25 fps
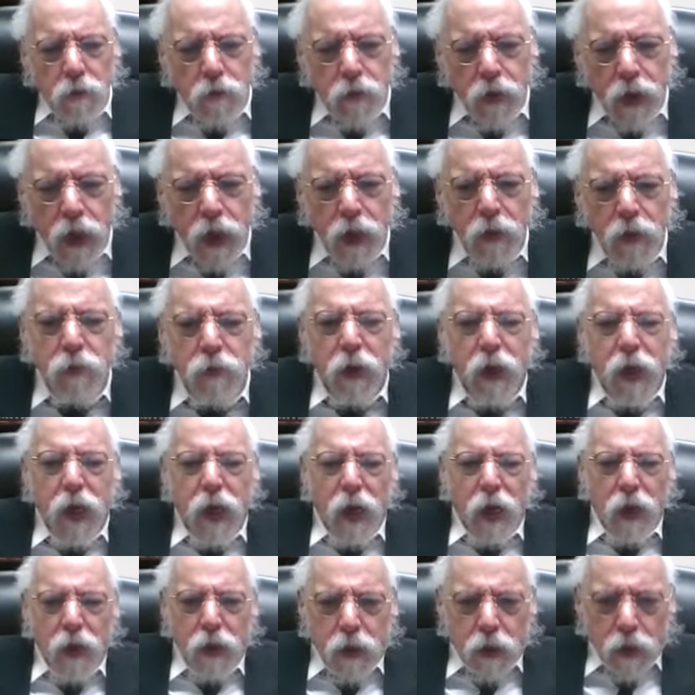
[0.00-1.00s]
the aim
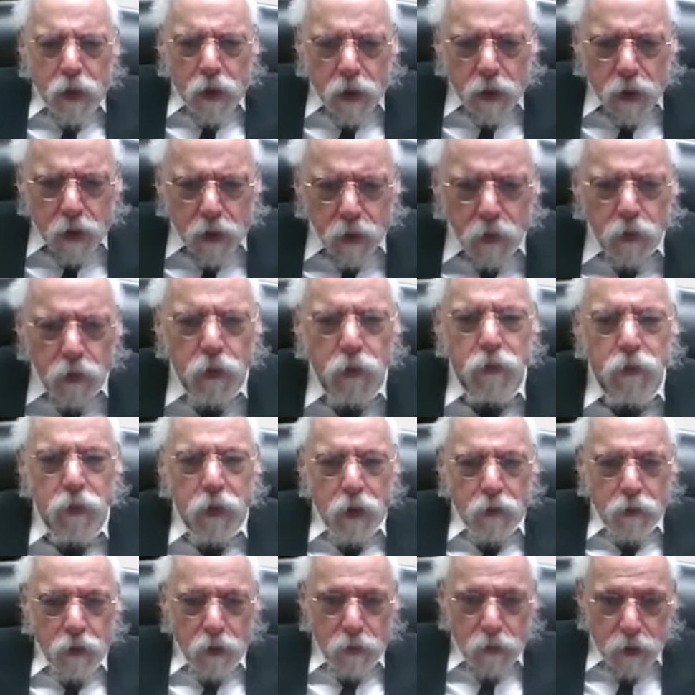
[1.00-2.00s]
bekach group,
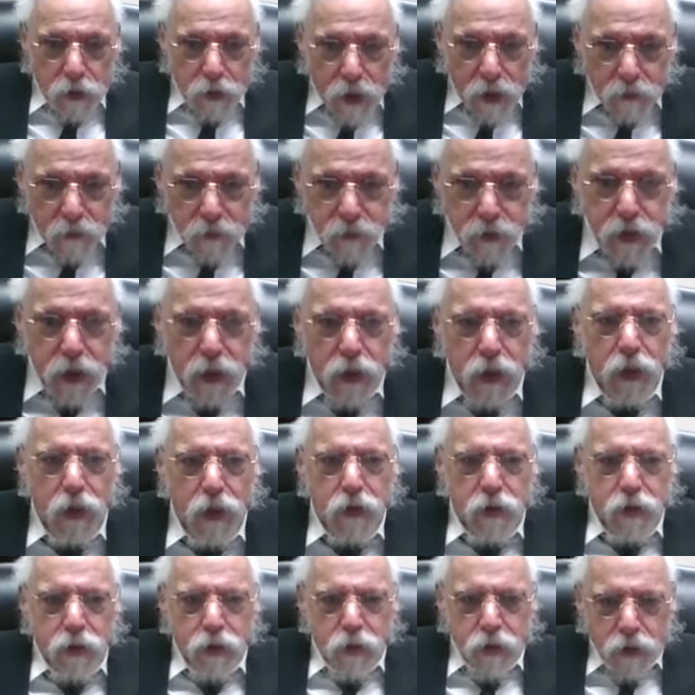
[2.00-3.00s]
or the Rambam
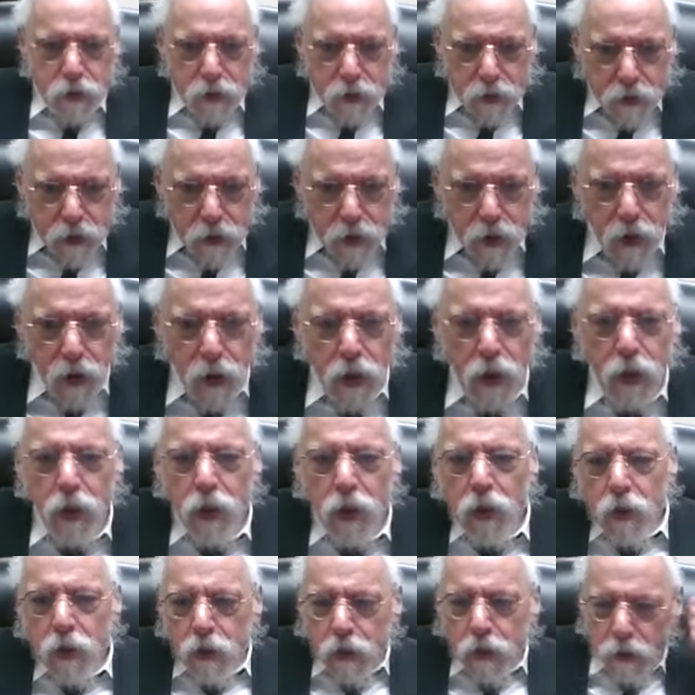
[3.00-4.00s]
says,
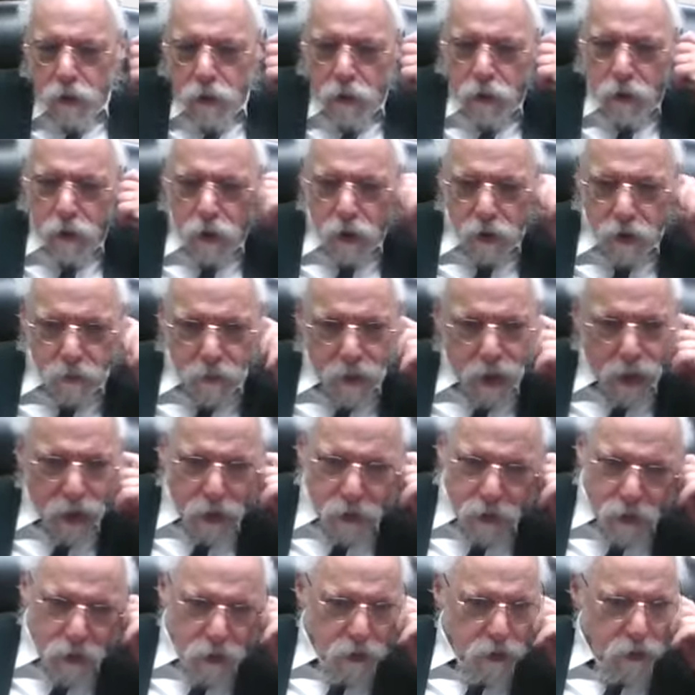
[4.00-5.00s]
doesn't
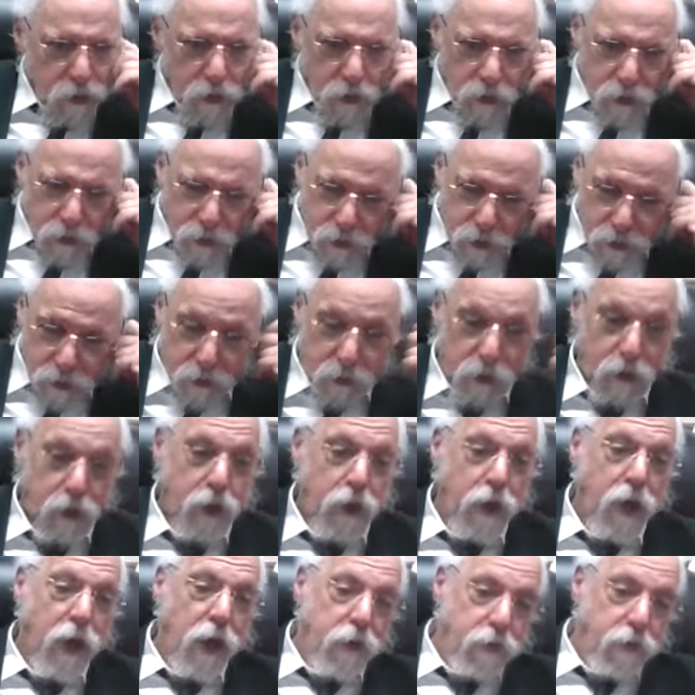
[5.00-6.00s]
matter. but
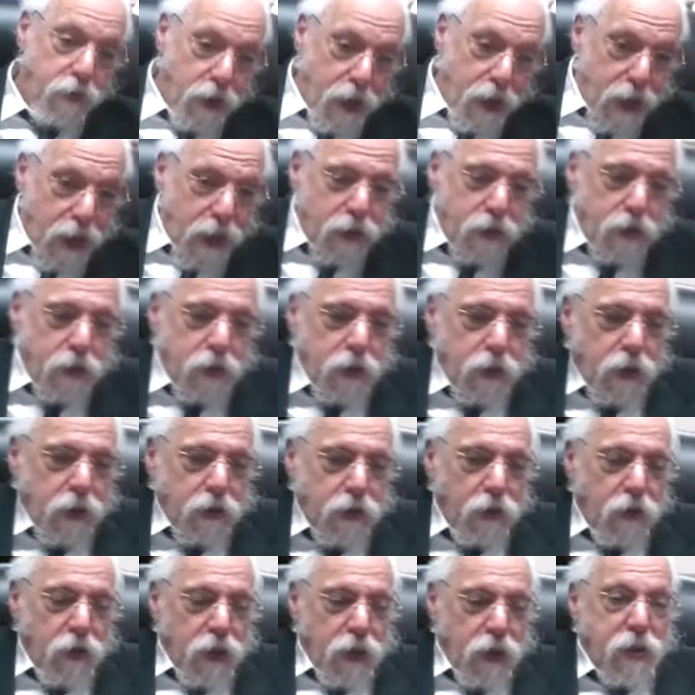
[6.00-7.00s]
I would ask,
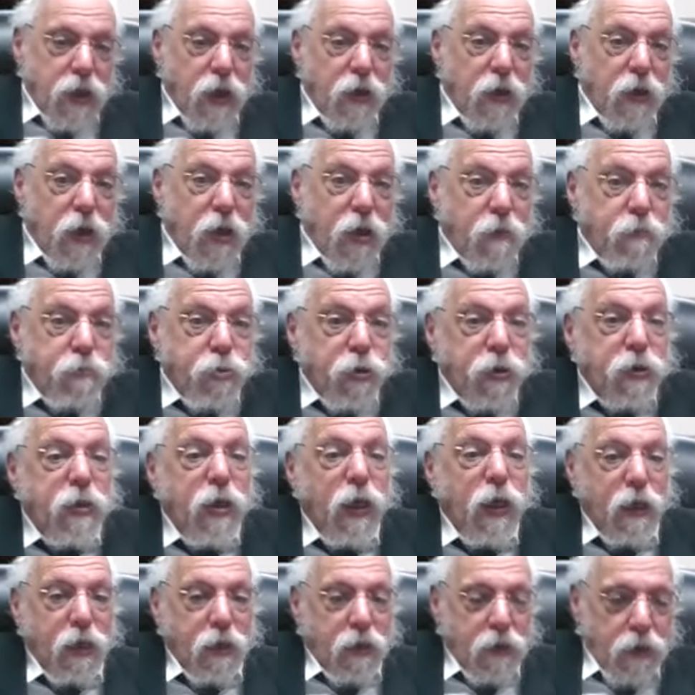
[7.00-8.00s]
as long as they're
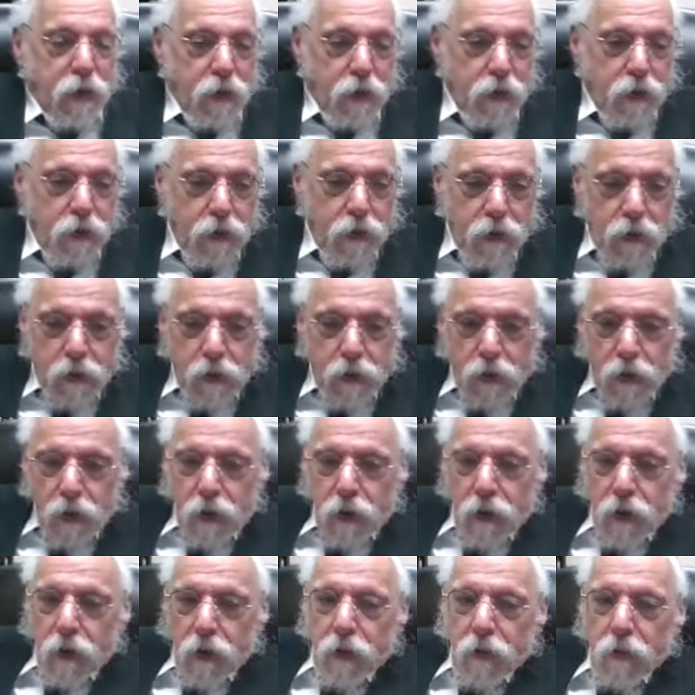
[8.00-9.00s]
protected.
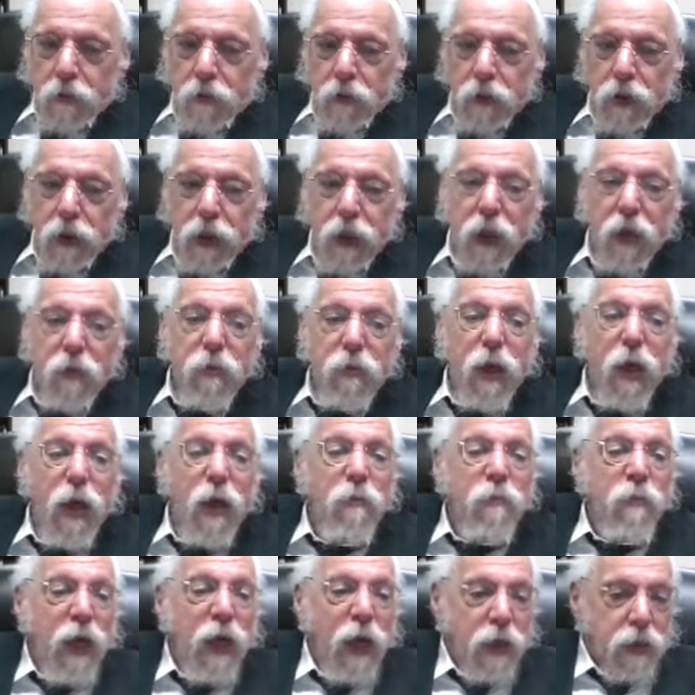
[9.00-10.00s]
There
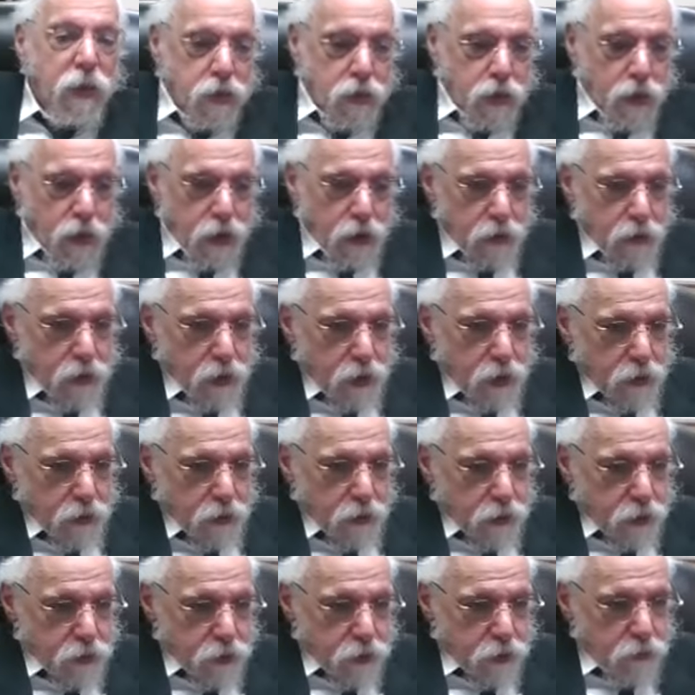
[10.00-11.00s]

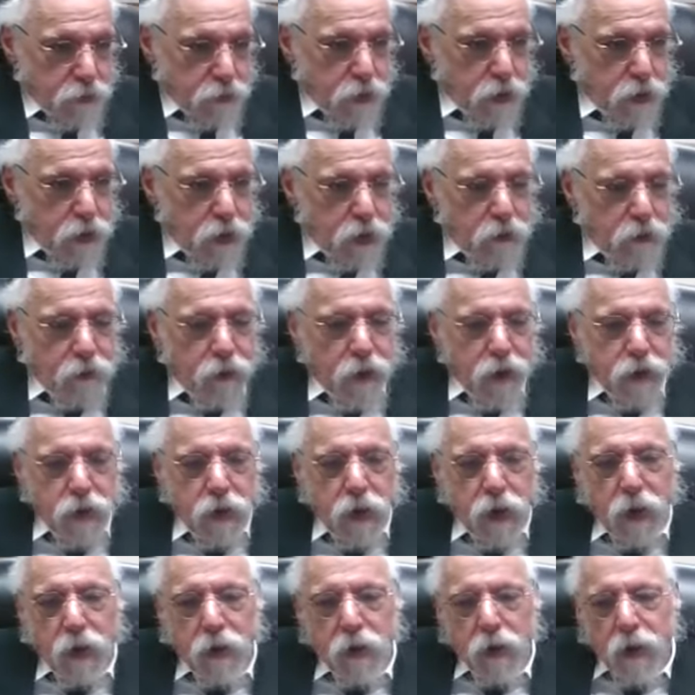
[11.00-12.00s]
shouldn't be a din of
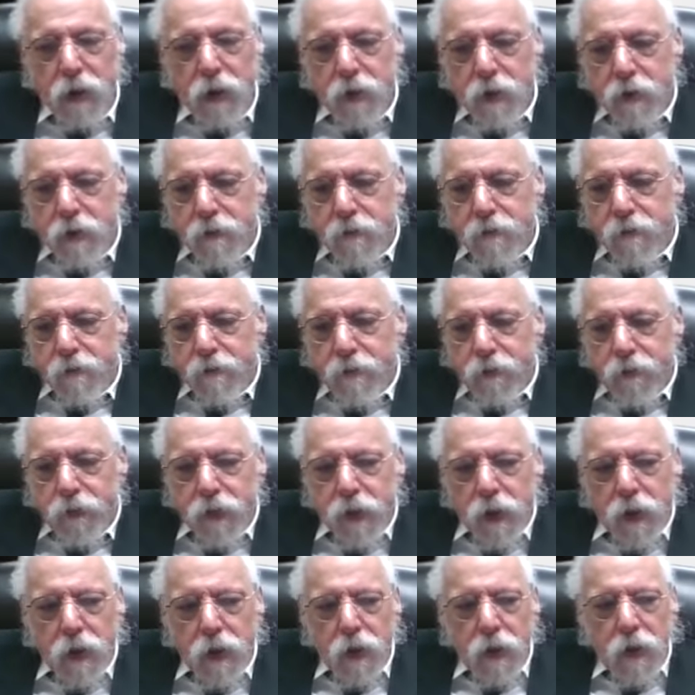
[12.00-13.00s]
Hesachadas.
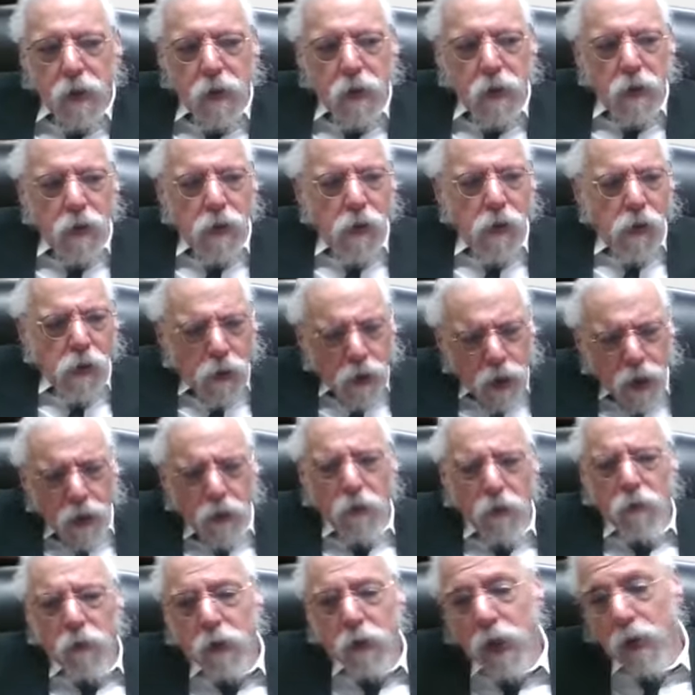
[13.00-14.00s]

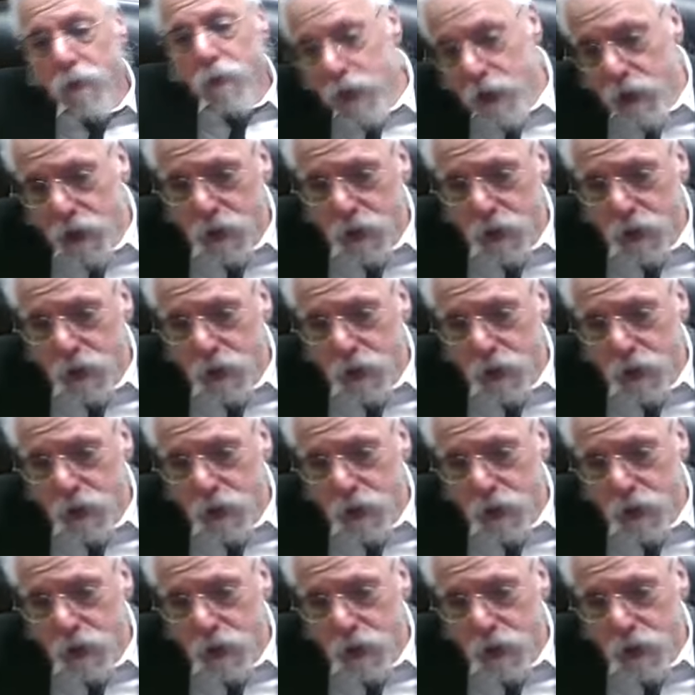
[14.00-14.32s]
What that